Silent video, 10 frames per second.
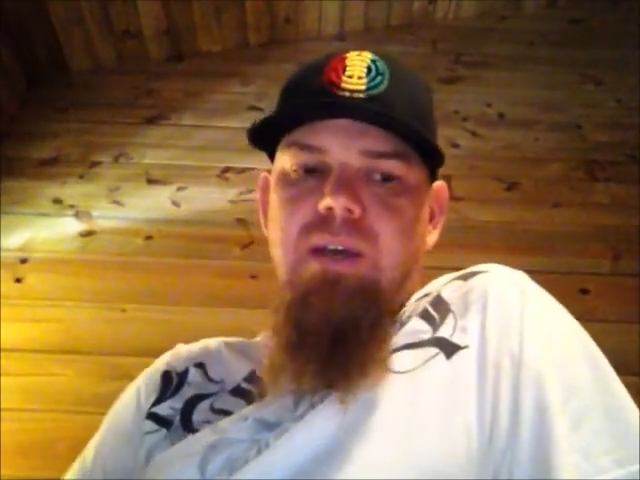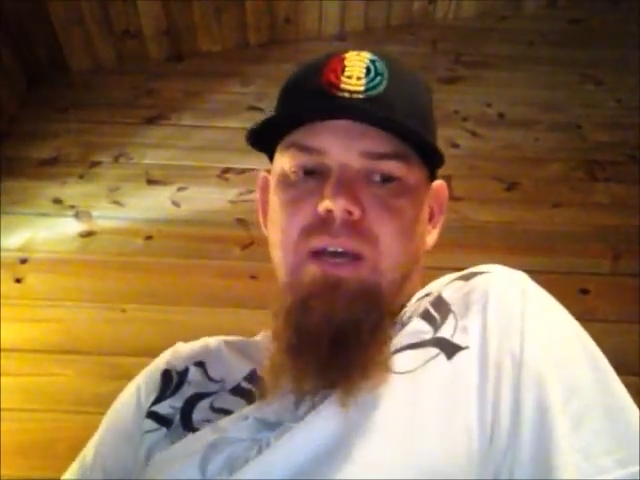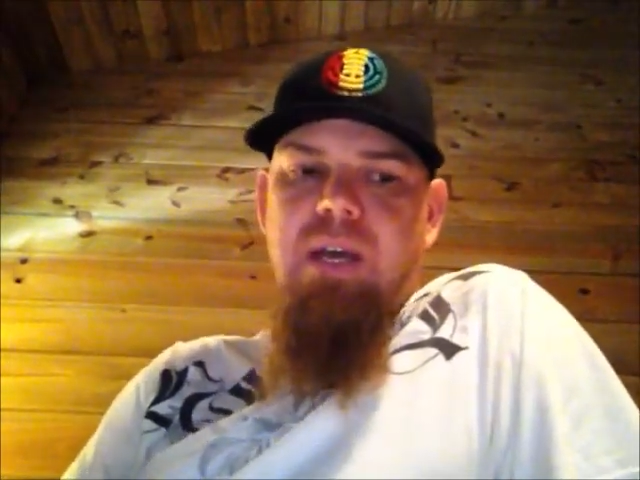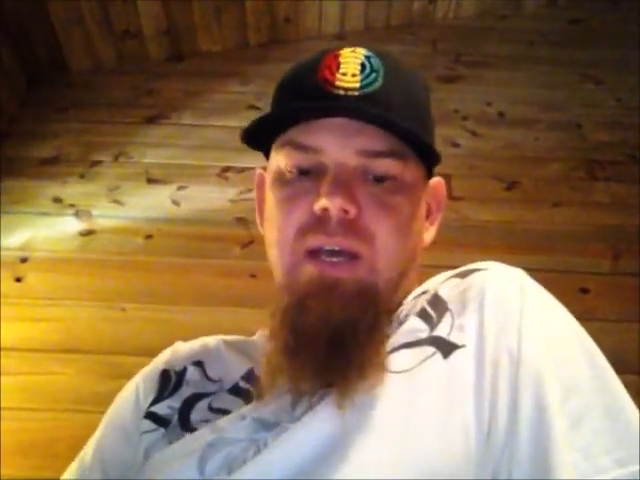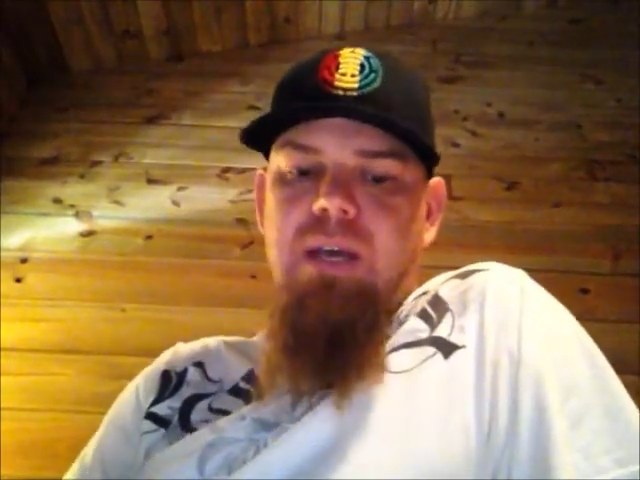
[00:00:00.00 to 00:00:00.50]

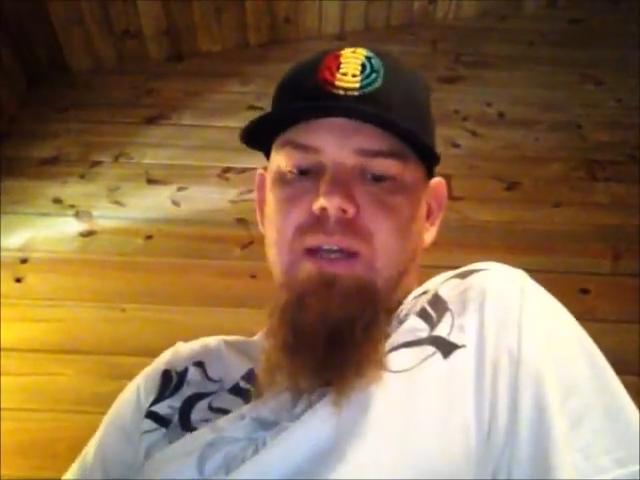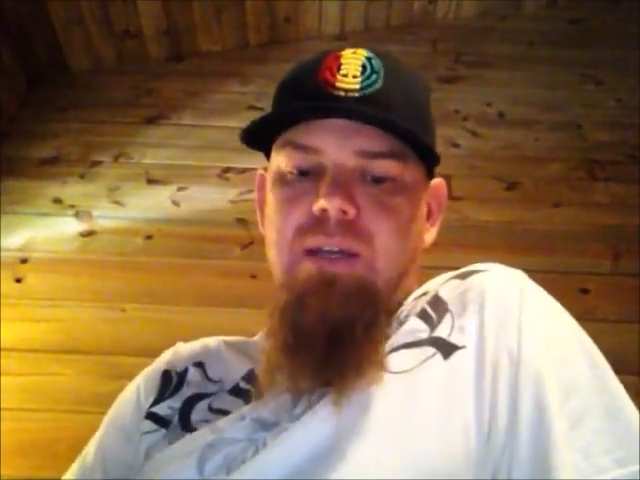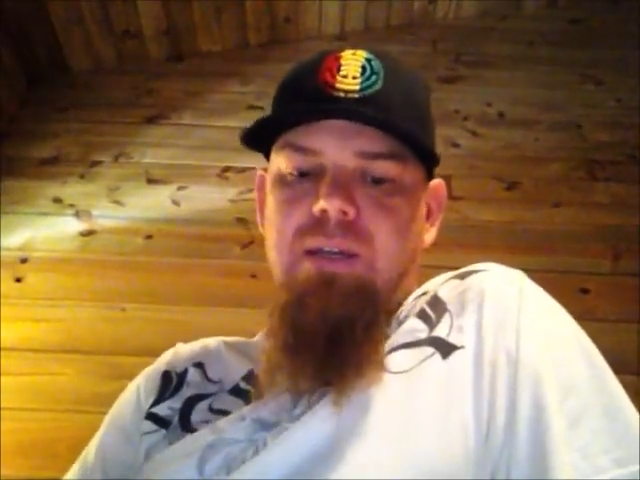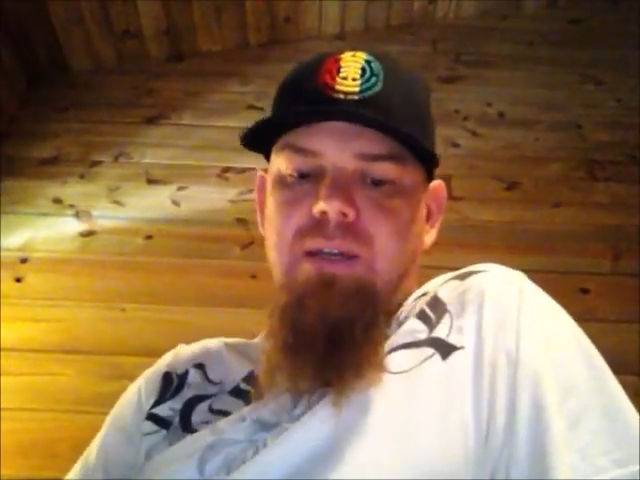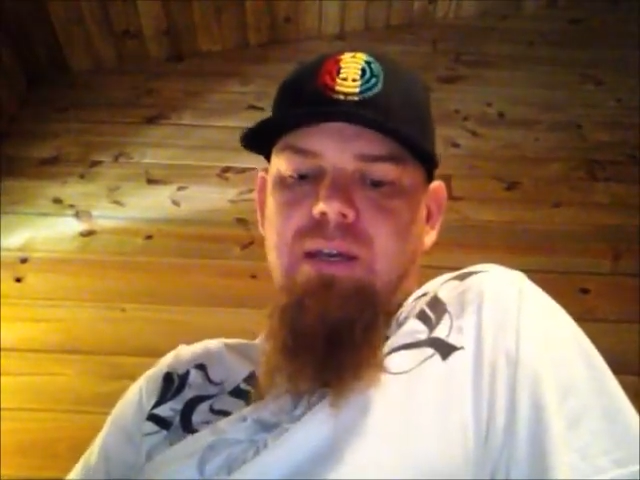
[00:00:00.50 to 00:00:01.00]

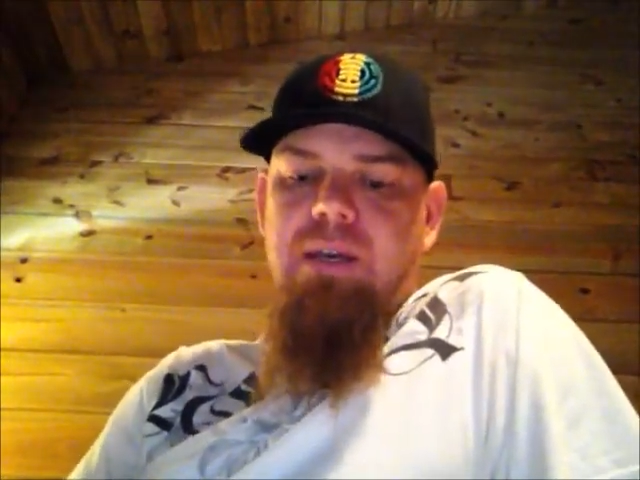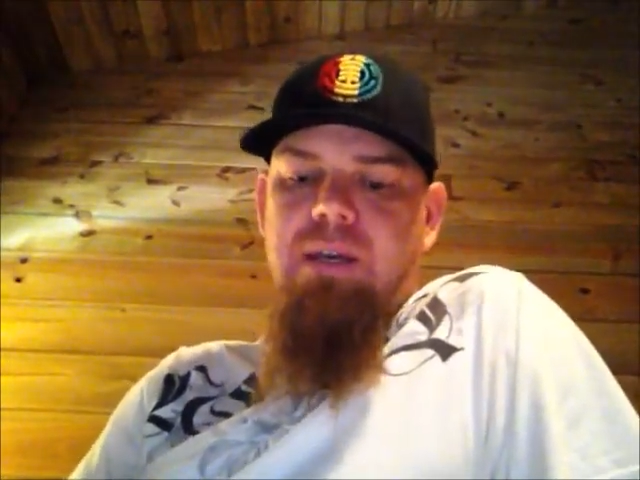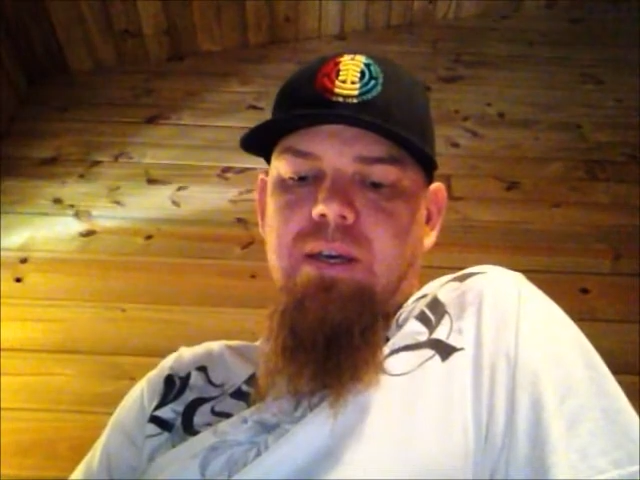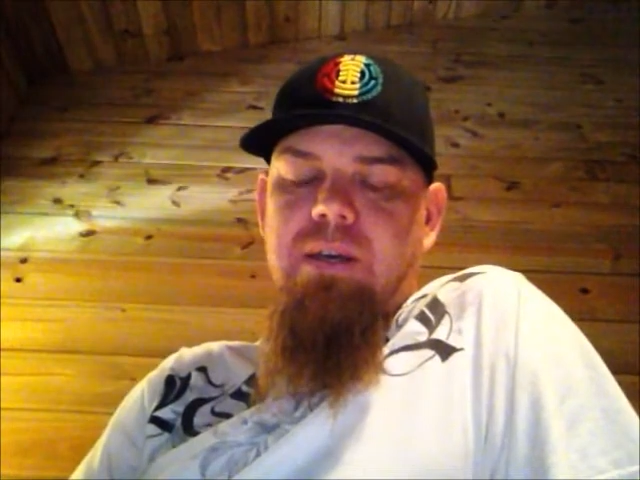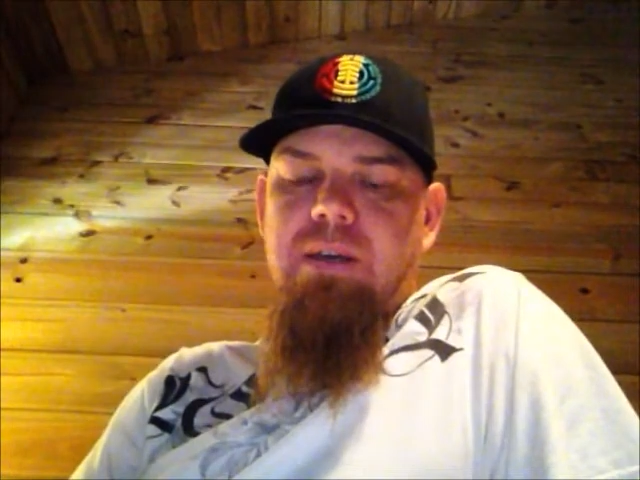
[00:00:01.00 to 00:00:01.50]
And
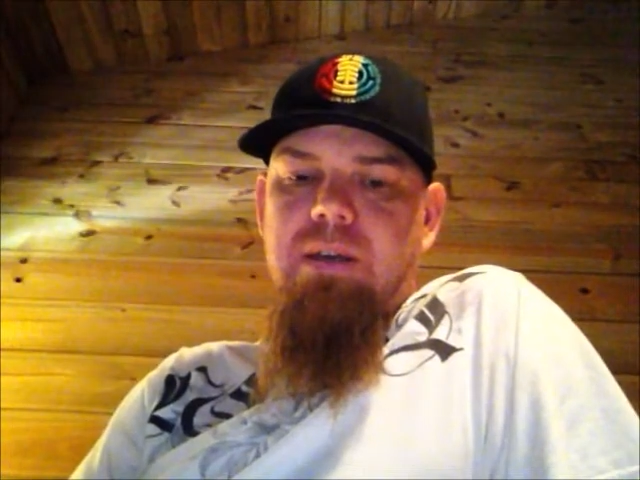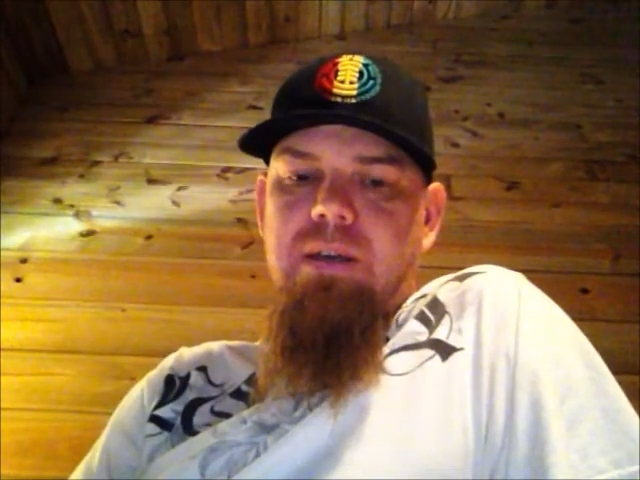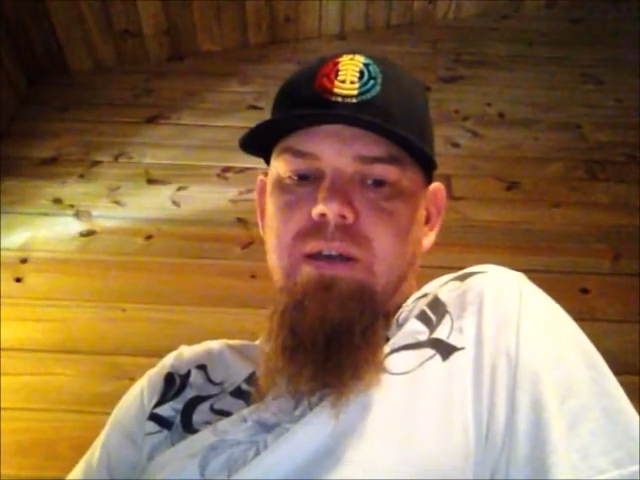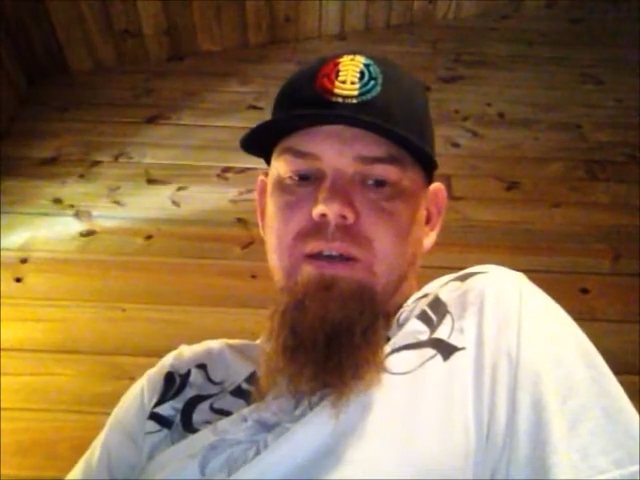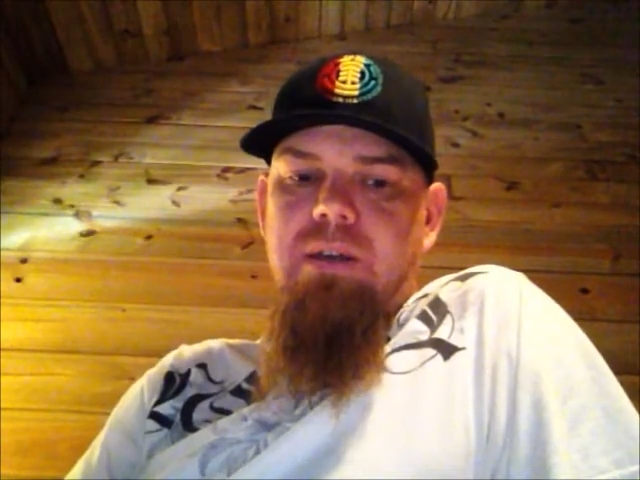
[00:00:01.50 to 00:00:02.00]

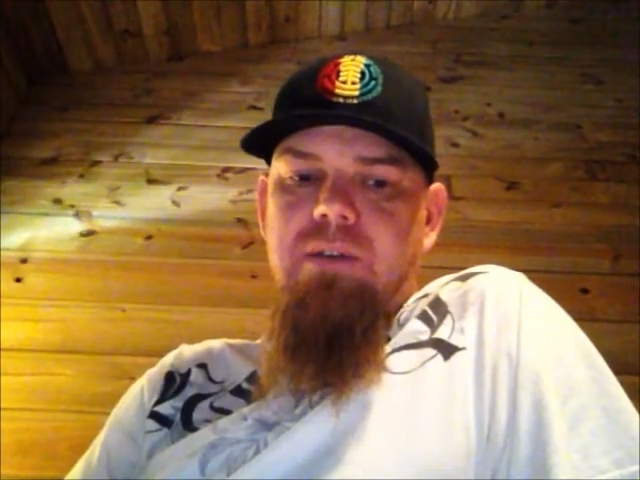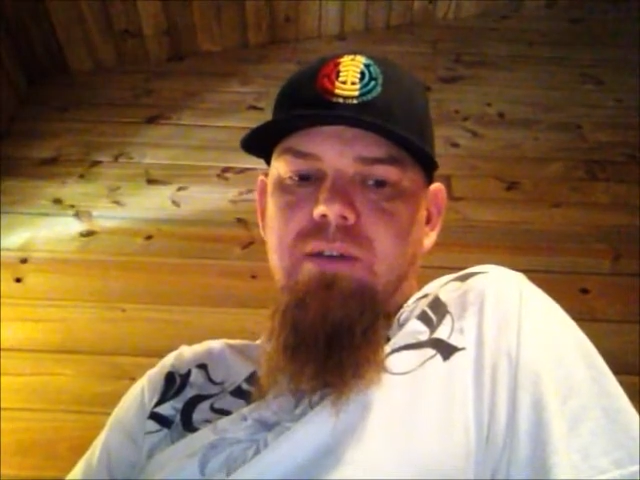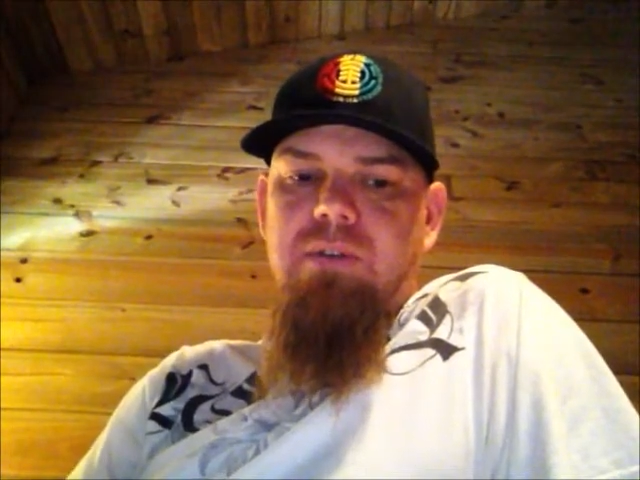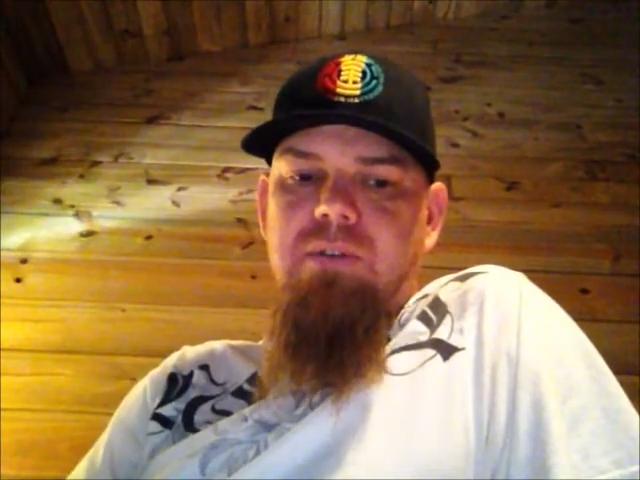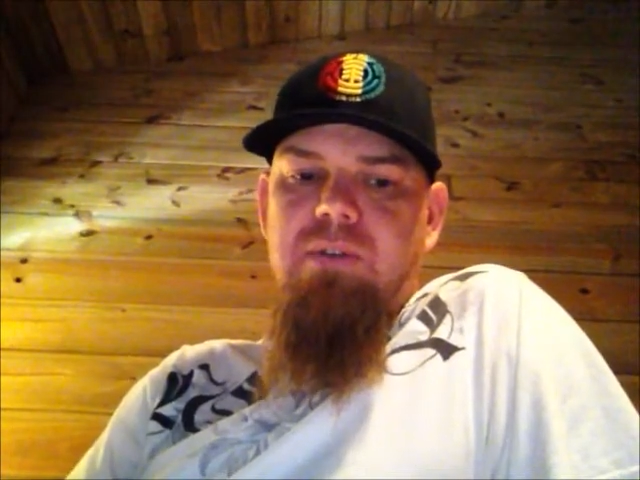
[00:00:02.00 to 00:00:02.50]

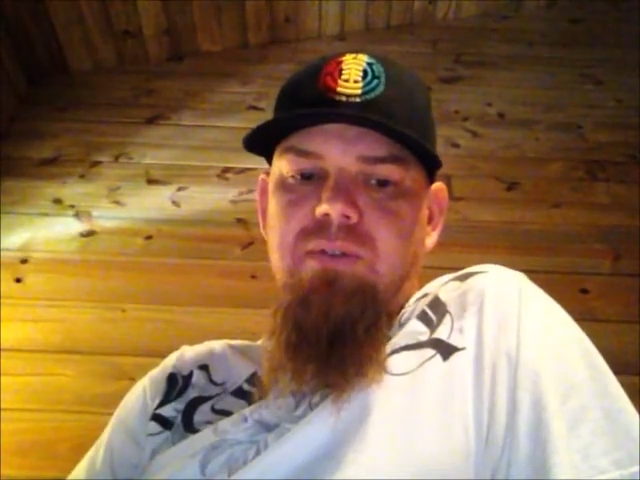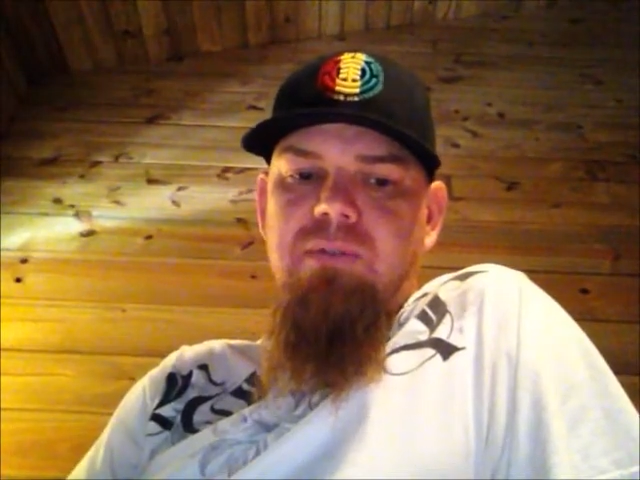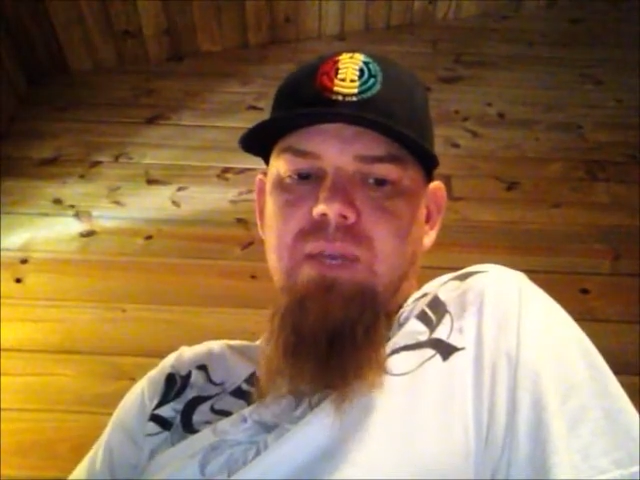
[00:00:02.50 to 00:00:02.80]
due to